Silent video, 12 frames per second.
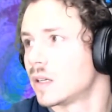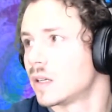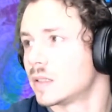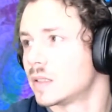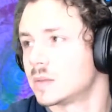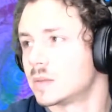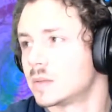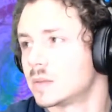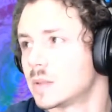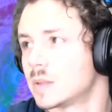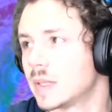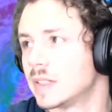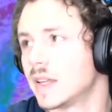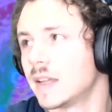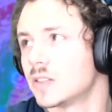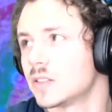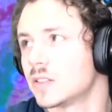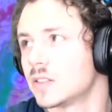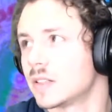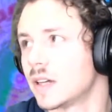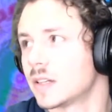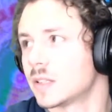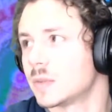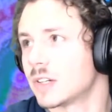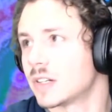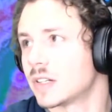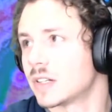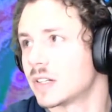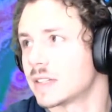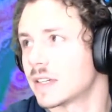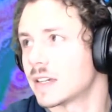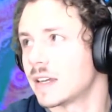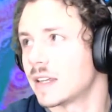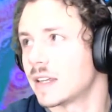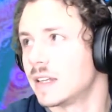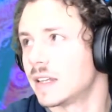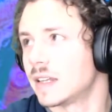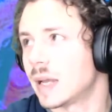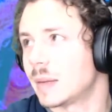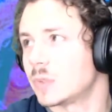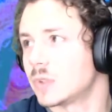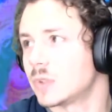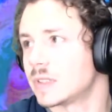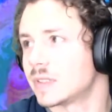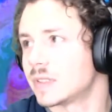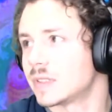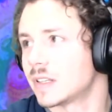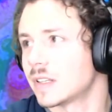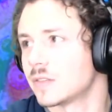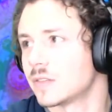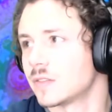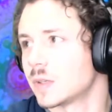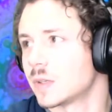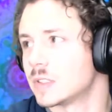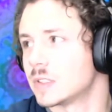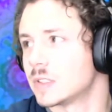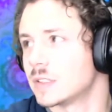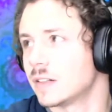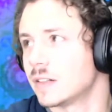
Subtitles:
This is supposed to be a nature documentary, and it's like a guy eating an apple and like really weird stuff.